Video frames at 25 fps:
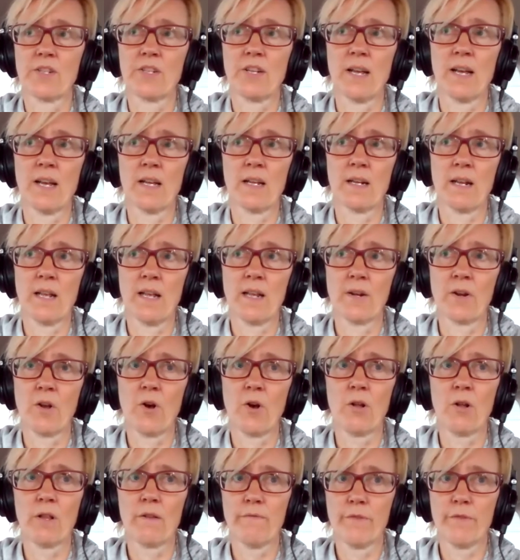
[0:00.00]
yet, and
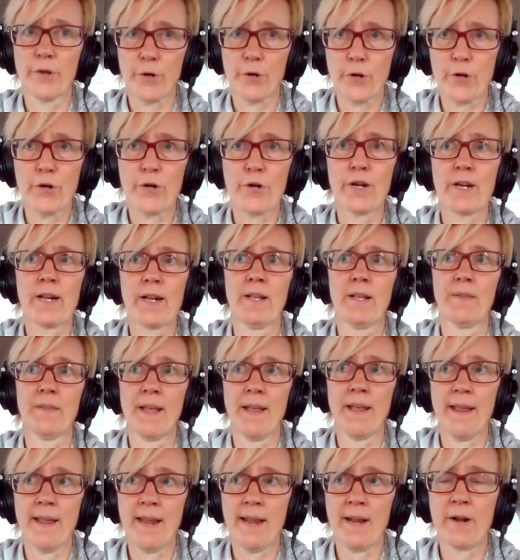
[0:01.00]
all of the hurt and
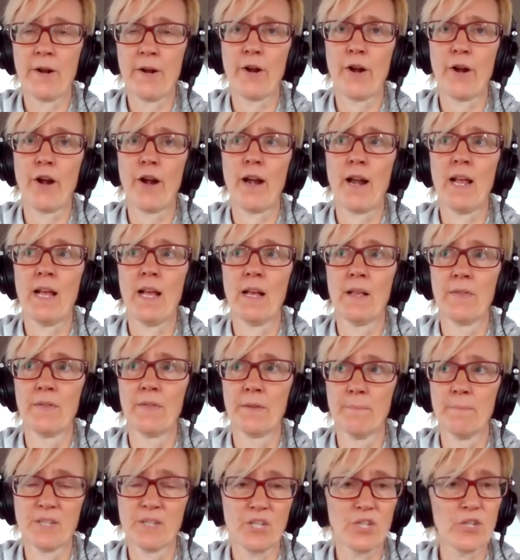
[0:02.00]
the anger and the
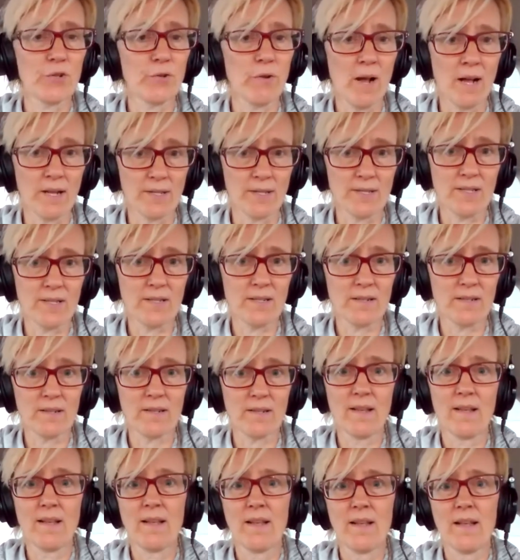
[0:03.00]
mistrust
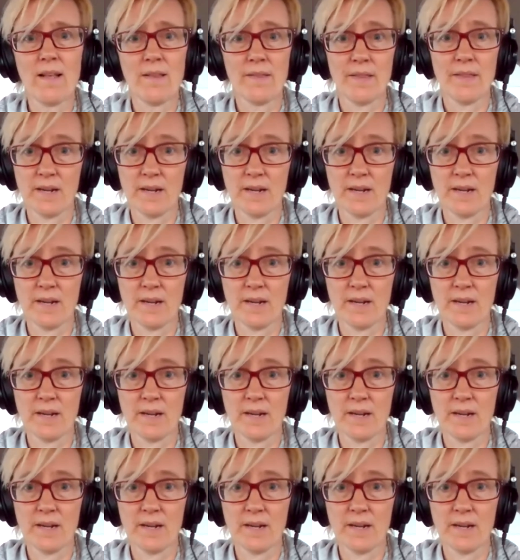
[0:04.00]
that